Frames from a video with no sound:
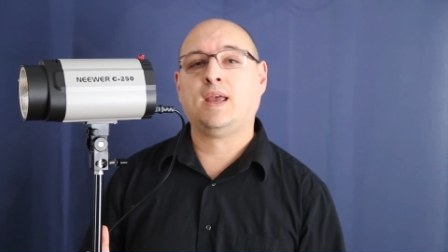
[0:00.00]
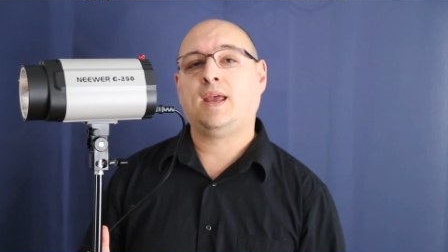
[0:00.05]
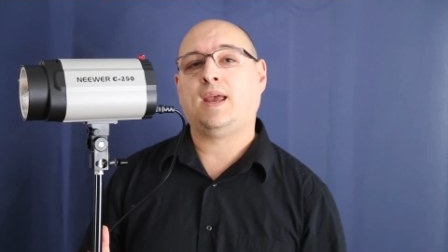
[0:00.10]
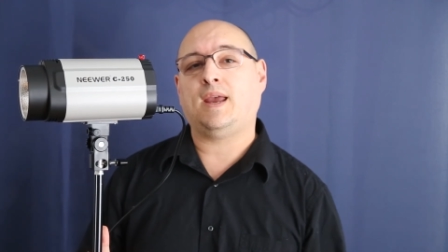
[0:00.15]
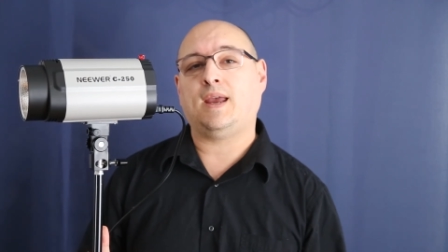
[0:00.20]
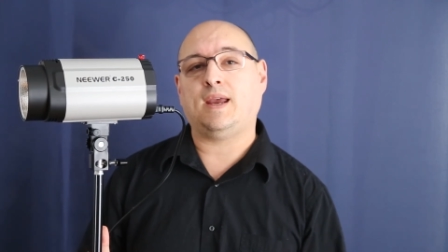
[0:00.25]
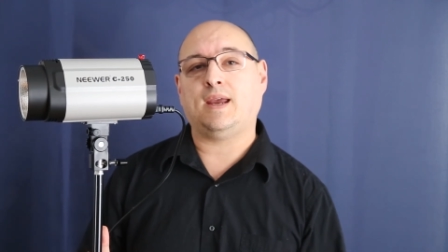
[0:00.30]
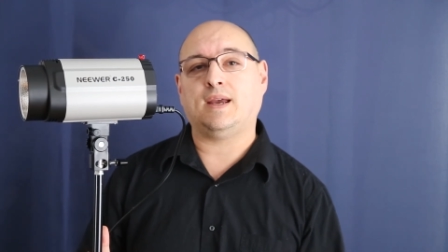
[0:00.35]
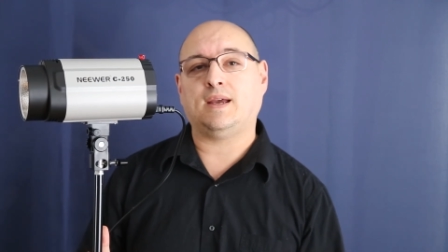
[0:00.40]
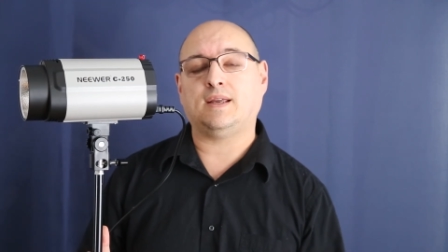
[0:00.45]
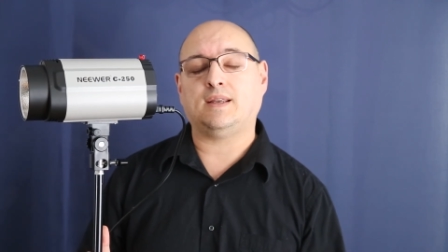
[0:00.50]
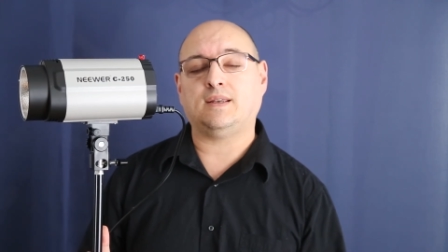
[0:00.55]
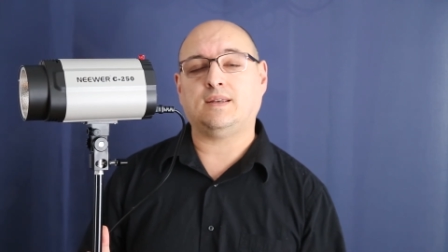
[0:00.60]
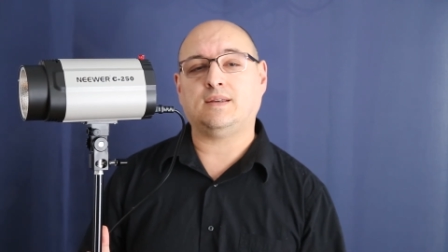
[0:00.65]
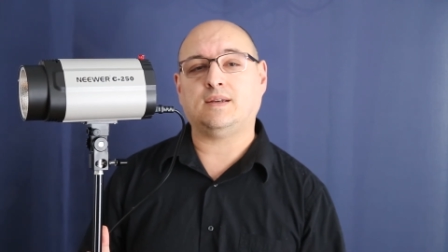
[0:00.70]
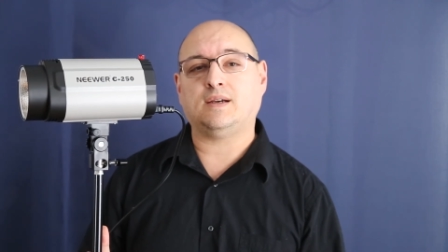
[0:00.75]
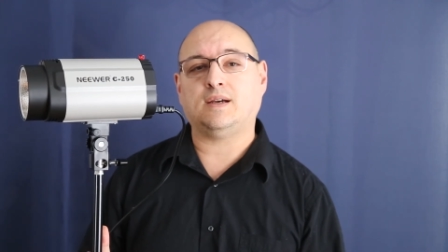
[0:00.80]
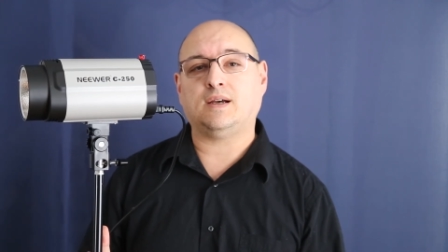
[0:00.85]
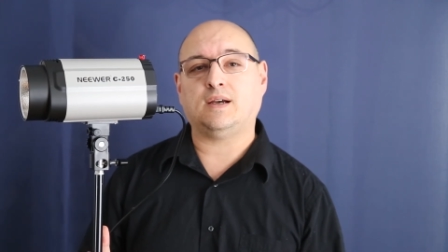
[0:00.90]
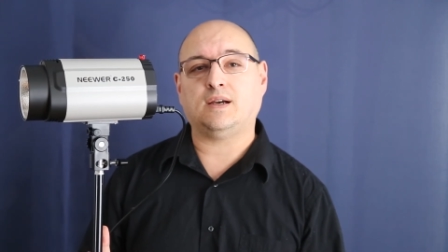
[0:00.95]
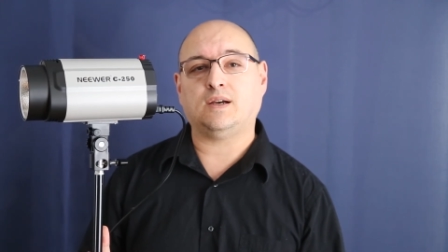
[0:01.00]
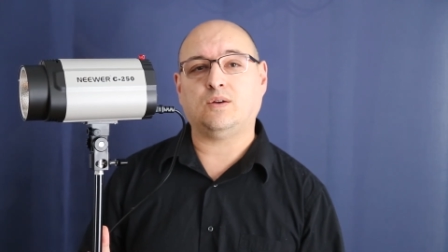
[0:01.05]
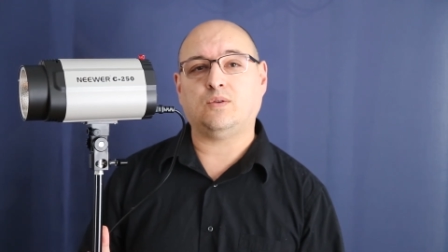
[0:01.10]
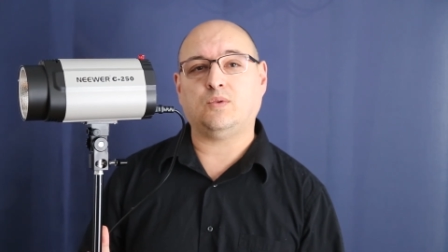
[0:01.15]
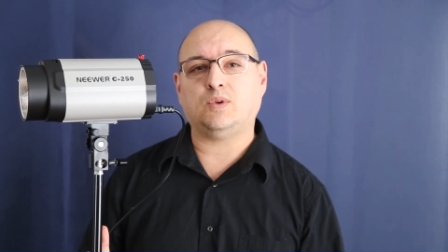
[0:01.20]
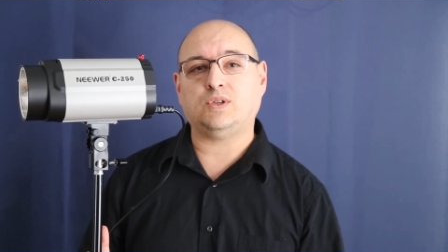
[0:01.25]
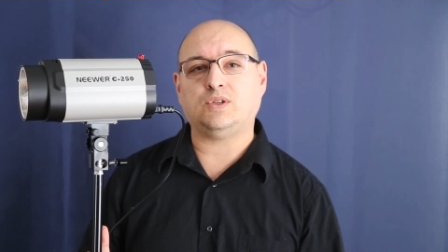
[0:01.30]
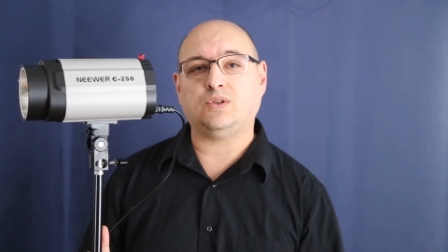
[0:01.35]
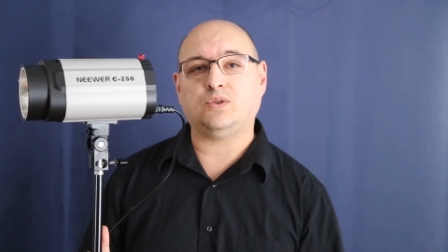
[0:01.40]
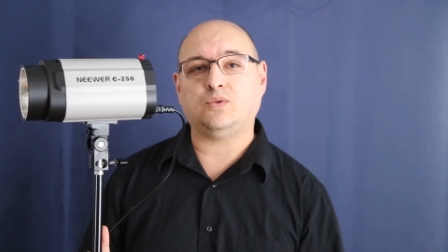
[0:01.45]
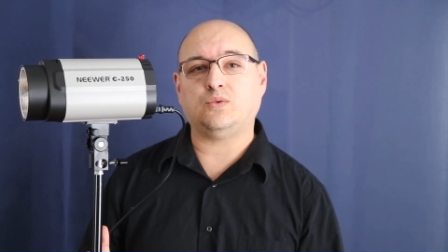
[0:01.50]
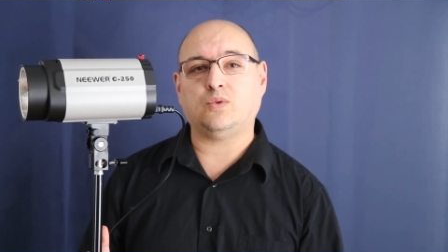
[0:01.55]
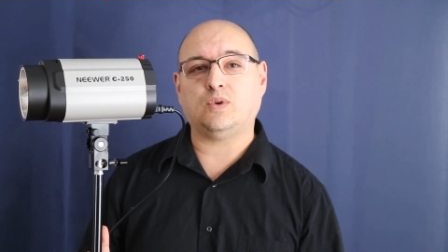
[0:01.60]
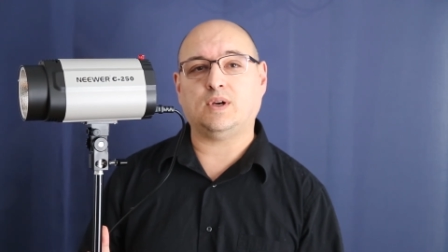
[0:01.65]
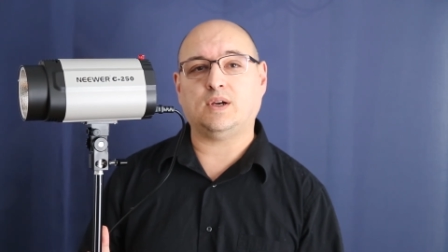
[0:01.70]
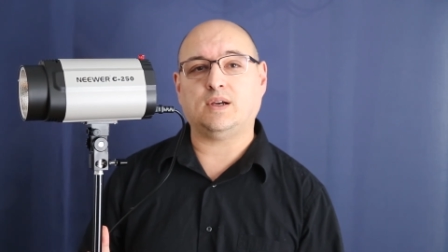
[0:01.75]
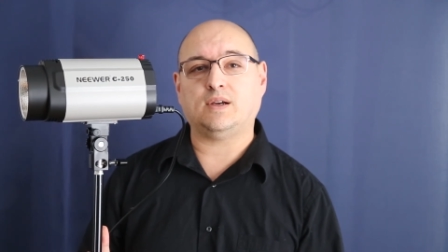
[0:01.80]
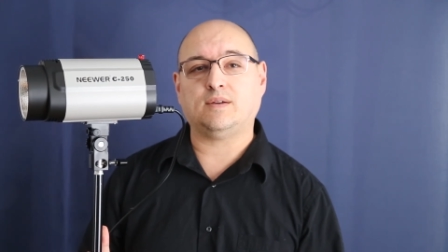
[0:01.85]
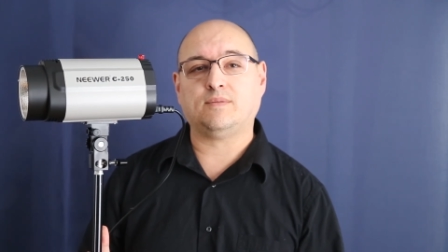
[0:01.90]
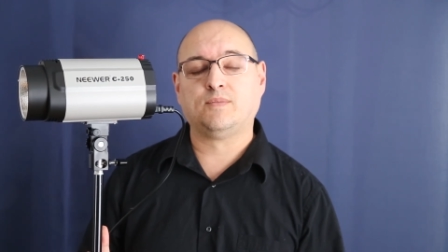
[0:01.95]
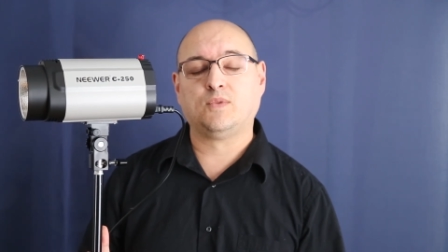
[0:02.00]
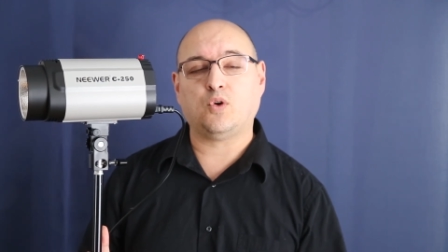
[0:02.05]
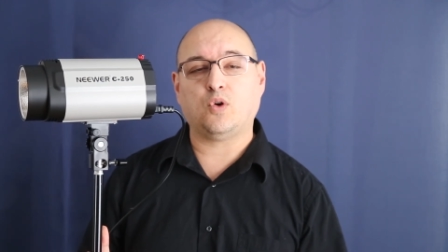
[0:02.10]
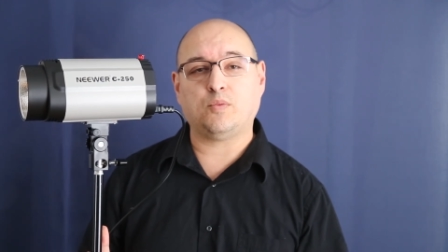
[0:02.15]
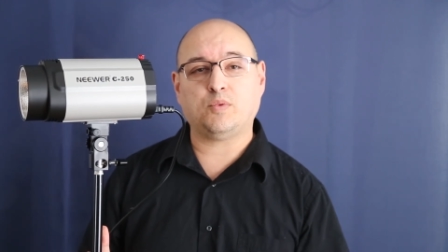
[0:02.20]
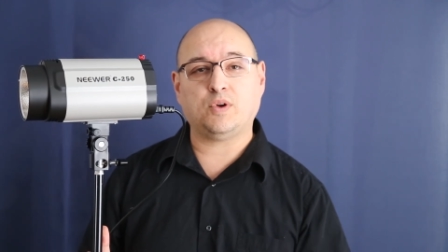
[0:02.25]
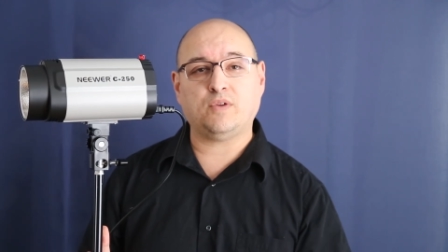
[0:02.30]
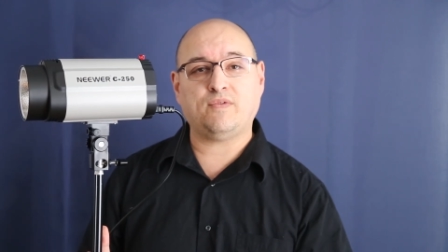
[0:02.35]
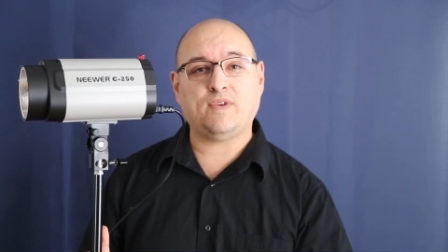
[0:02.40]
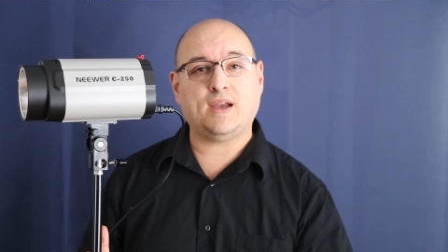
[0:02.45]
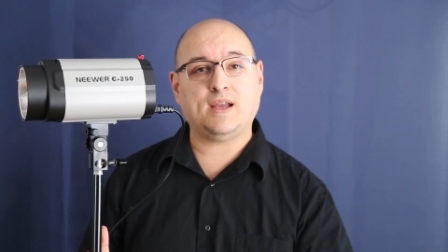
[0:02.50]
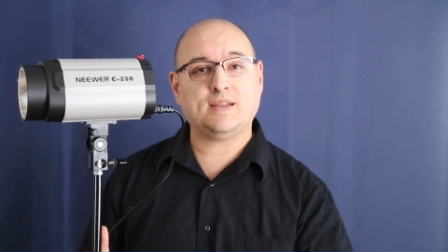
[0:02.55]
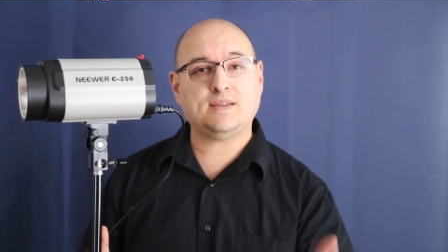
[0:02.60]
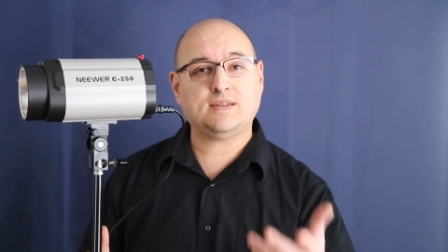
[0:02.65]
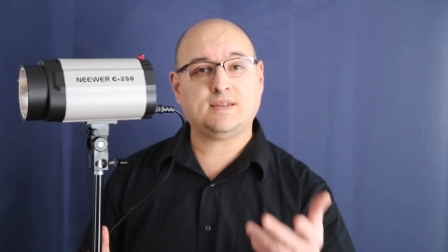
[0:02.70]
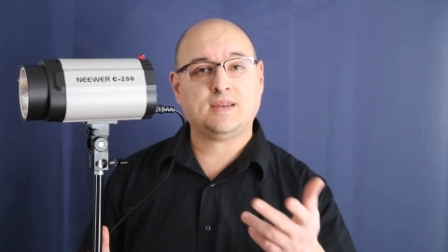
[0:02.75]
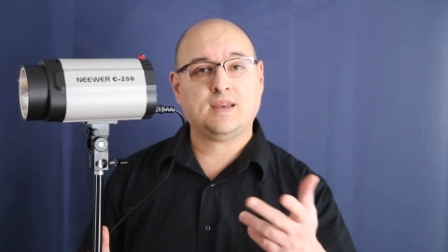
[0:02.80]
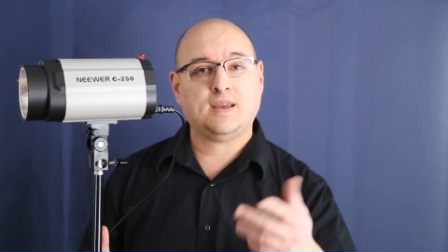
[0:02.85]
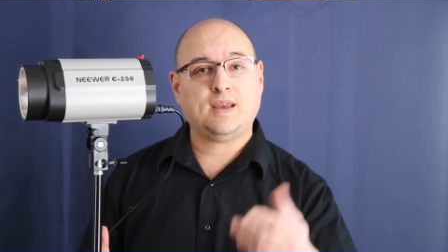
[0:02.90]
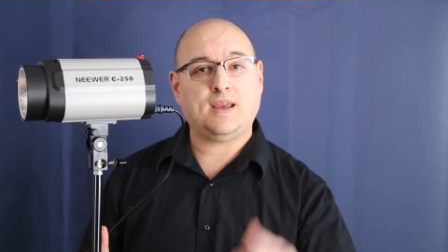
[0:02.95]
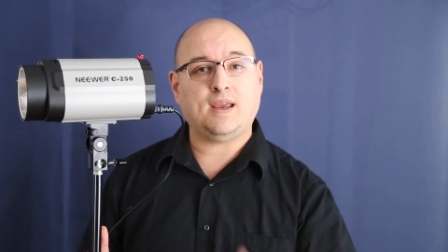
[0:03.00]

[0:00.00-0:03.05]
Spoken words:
and we do corporate events